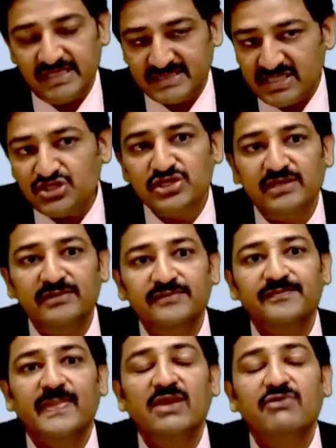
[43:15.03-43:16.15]
essential
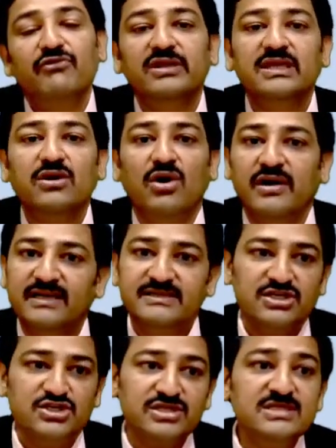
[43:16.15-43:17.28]
for the
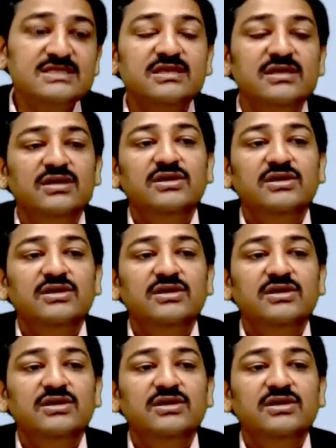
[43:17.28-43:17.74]
organizations